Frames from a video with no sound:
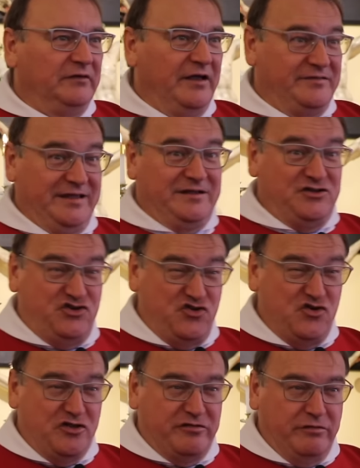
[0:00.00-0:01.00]
I said,
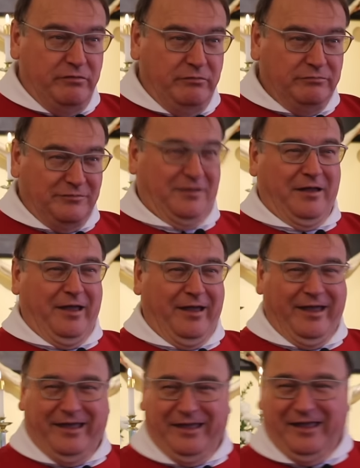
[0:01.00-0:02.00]
good.
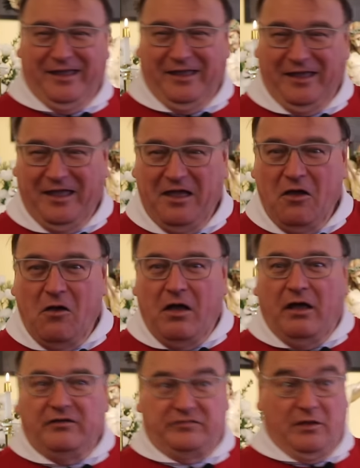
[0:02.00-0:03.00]

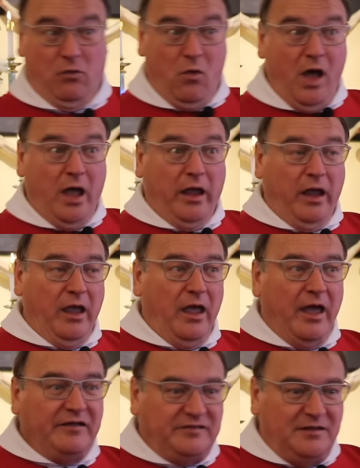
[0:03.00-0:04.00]
He said, why?
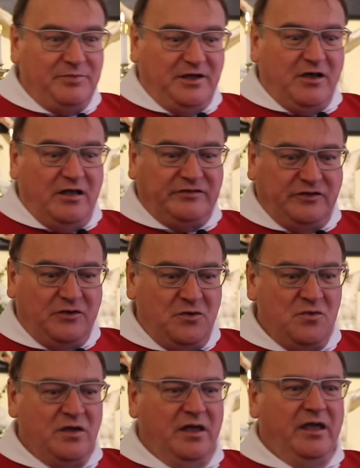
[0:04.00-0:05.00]
I said, because, you
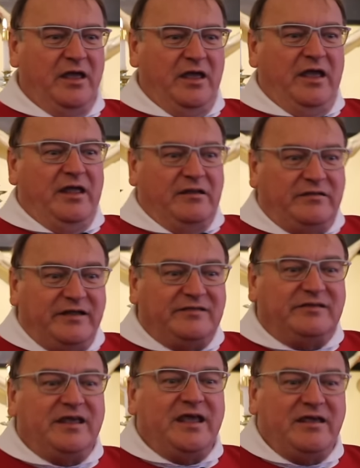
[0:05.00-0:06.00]
know,
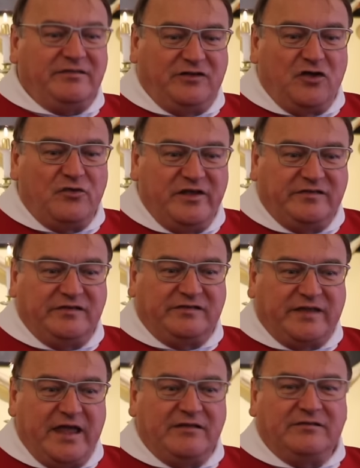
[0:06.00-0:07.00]
this is the
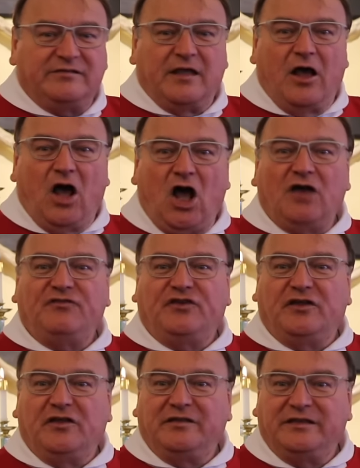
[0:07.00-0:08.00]
resistance of
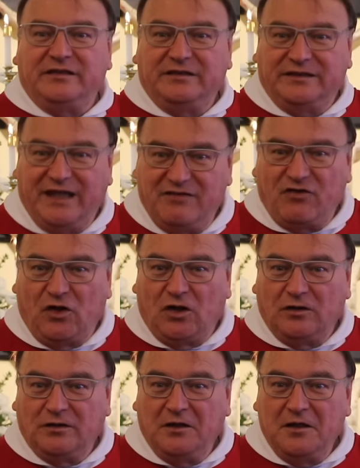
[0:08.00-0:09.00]
the
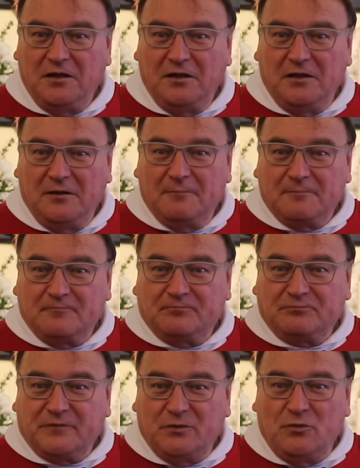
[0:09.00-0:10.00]
devil
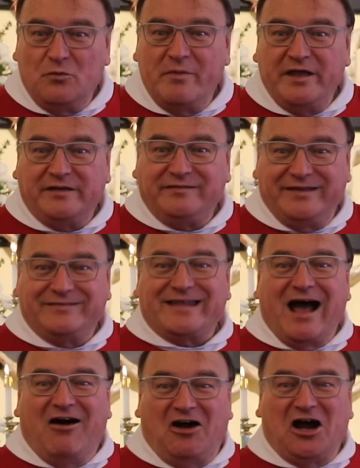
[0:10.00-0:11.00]
who make this
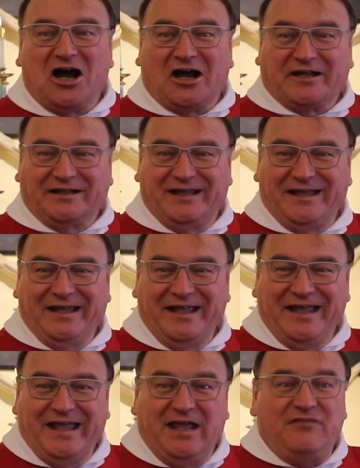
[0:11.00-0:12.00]
hard.
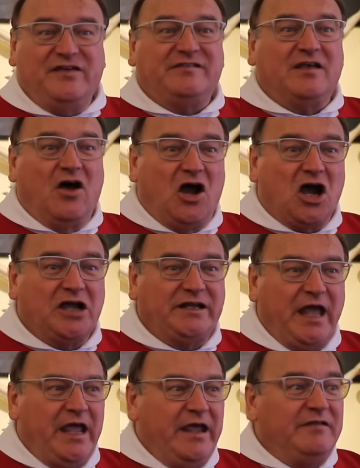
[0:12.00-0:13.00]
If it's
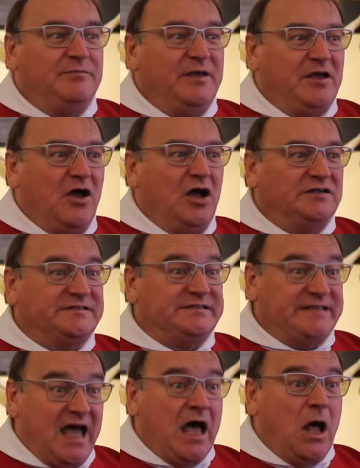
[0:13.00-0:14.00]
hard, it's because
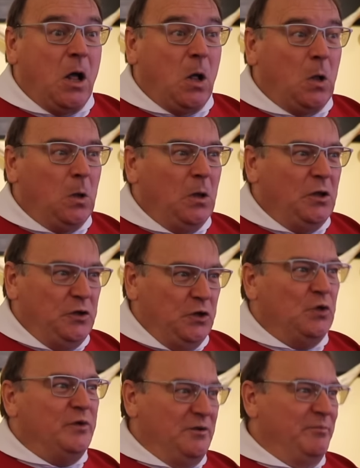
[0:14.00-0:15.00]
now
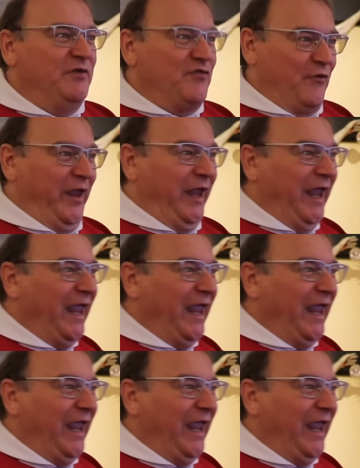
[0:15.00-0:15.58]
you will be free